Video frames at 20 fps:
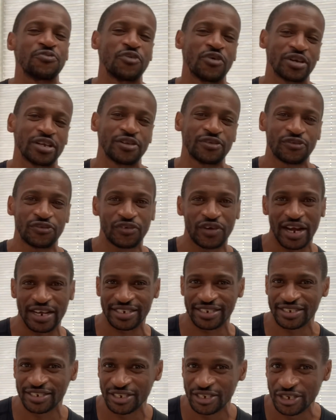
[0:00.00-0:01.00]
burning
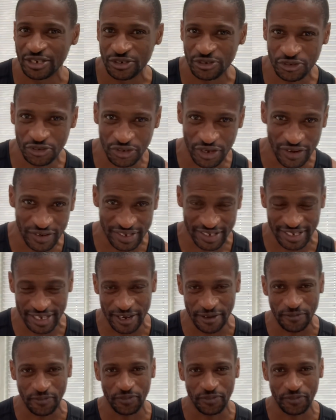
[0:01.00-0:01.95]
fat throughout the day.